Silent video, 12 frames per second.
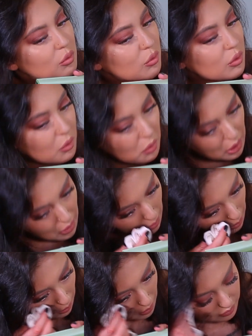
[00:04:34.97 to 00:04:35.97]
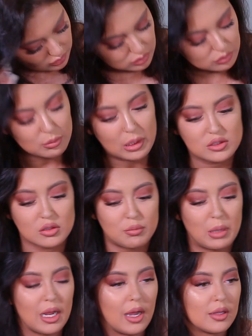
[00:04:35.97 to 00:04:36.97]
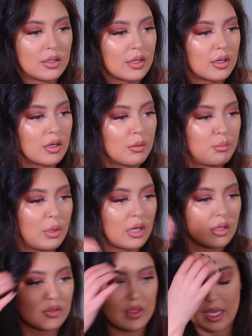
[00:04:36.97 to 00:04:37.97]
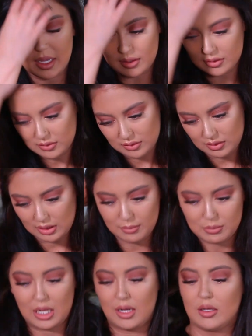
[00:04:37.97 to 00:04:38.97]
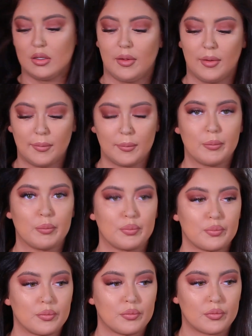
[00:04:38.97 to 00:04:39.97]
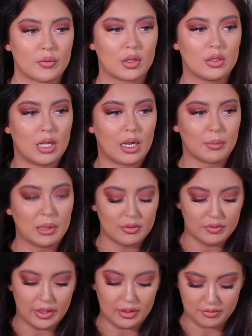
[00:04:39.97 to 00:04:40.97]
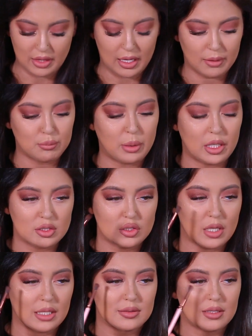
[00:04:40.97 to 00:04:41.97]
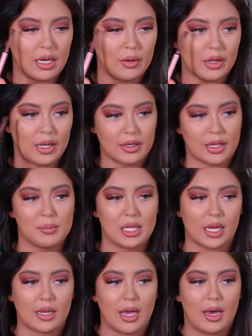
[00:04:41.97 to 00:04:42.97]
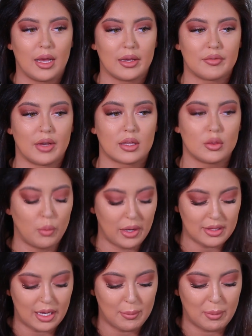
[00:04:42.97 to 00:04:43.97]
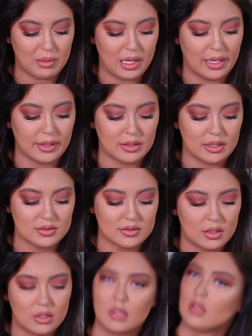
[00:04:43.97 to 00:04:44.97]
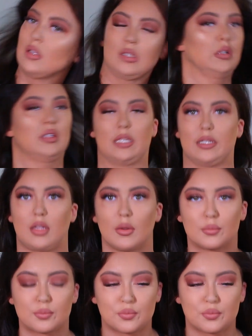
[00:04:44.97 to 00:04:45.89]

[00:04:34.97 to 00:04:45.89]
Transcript: ruining too much of my highlighter, but that, I'm not a big fan of that. But do you guys see how it kind of gave me that cat eye effect, the way that I'm applying this? Like,